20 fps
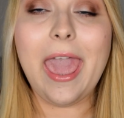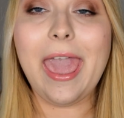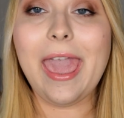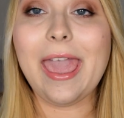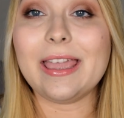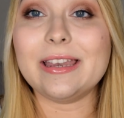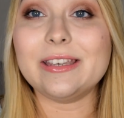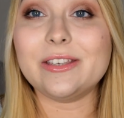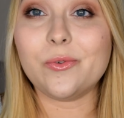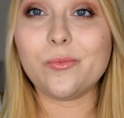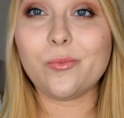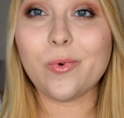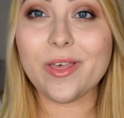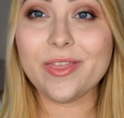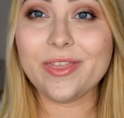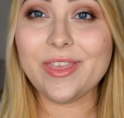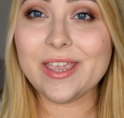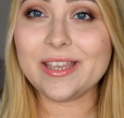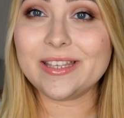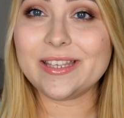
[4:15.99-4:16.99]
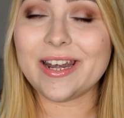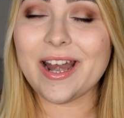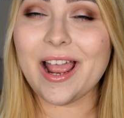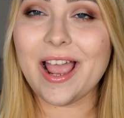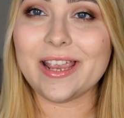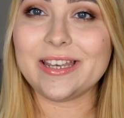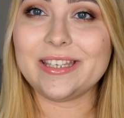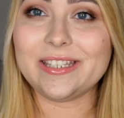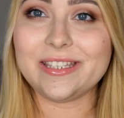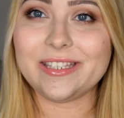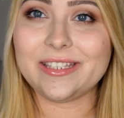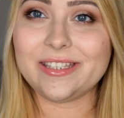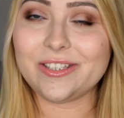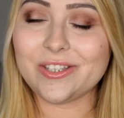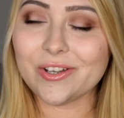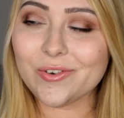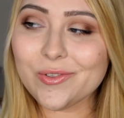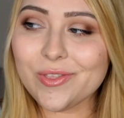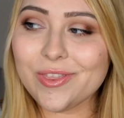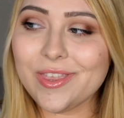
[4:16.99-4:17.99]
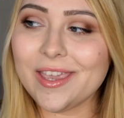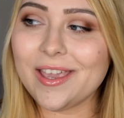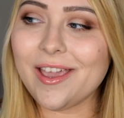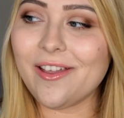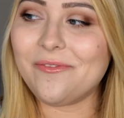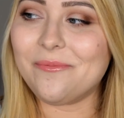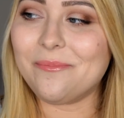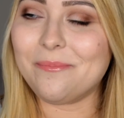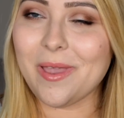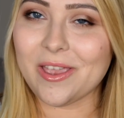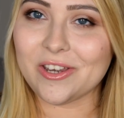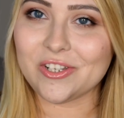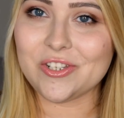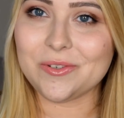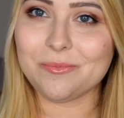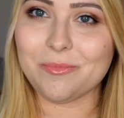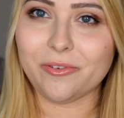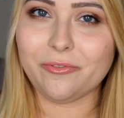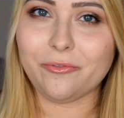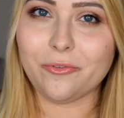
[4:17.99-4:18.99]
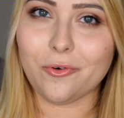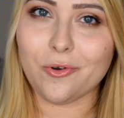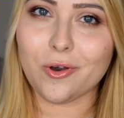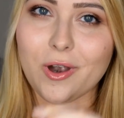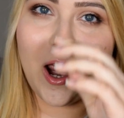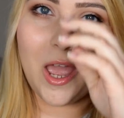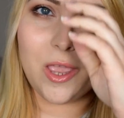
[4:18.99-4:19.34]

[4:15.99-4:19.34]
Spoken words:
And the one thing that I don't think I've mentioned before,